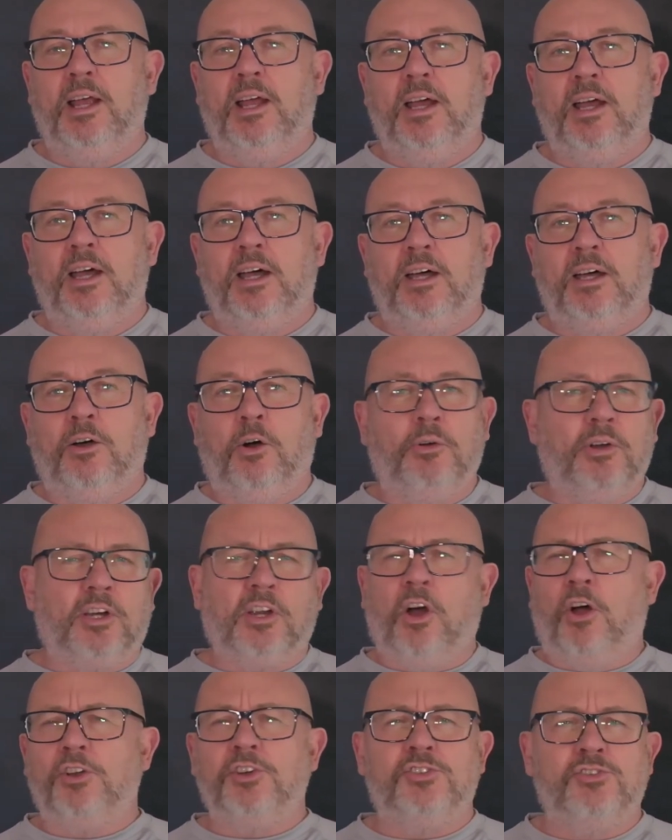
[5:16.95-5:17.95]
or a
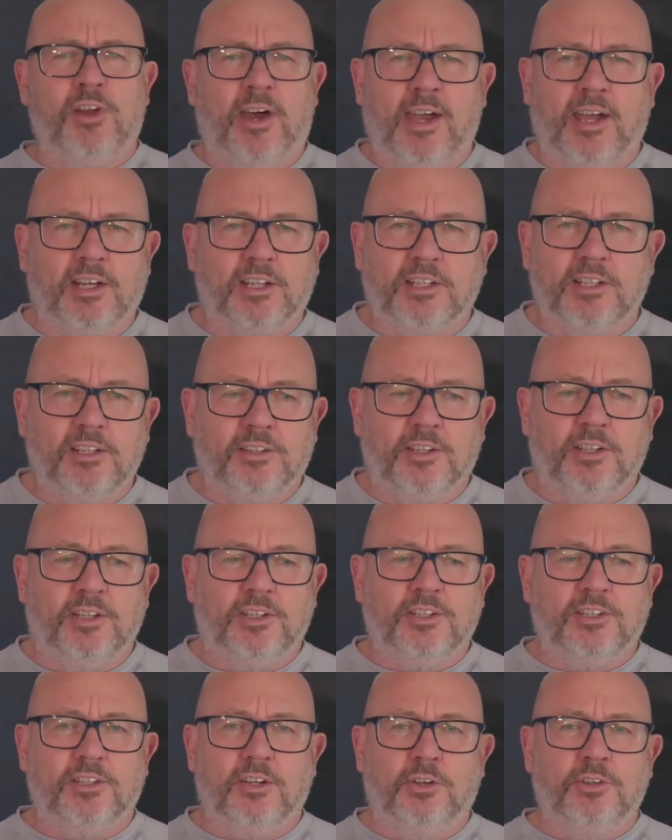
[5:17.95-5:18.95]
contract that's
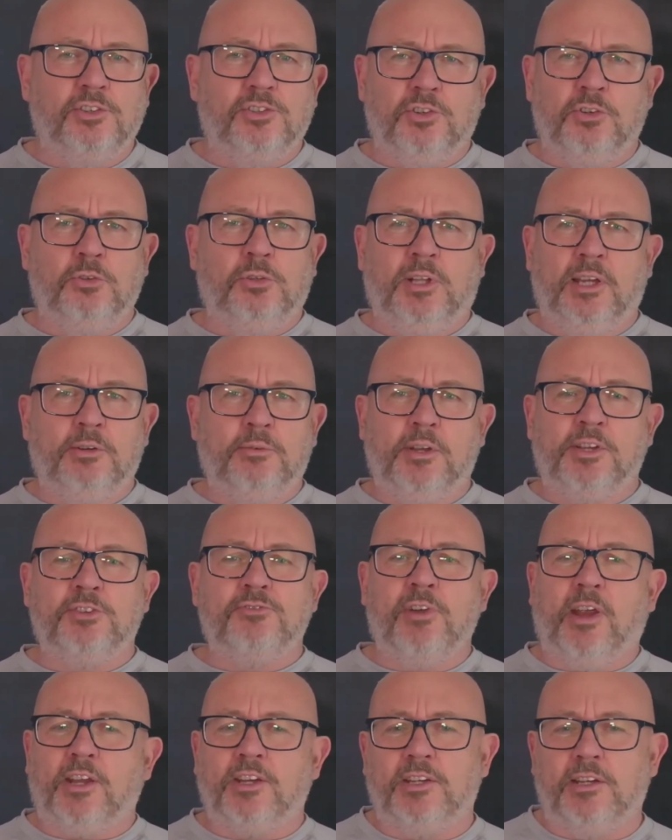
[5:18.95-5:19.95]
unduly
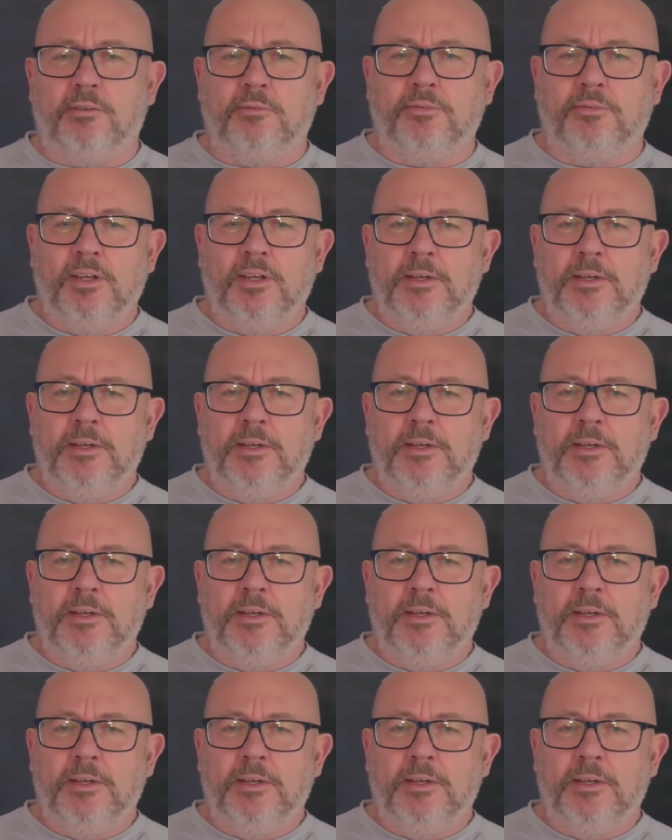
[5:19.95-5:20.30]
restrictive.